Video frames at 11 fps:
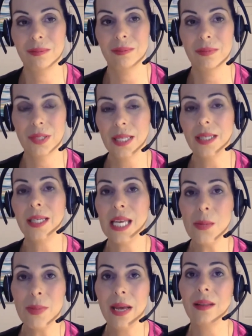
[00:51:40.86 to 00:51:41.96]
Send an
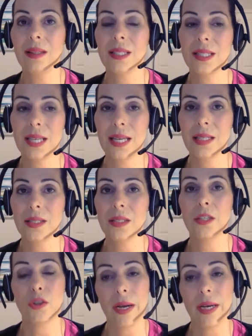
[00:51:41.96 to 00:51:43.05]
email that says, I
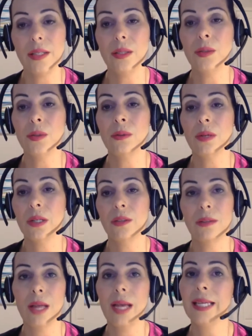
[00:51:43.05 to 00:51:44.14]
tried you on your
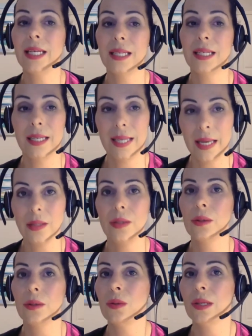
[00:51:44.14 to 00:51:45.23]
line, I didn't get
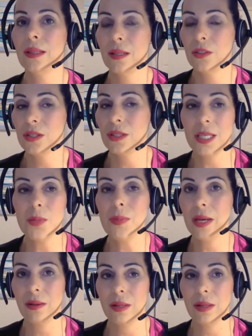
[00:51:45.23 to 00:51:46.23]
you, and then just email them.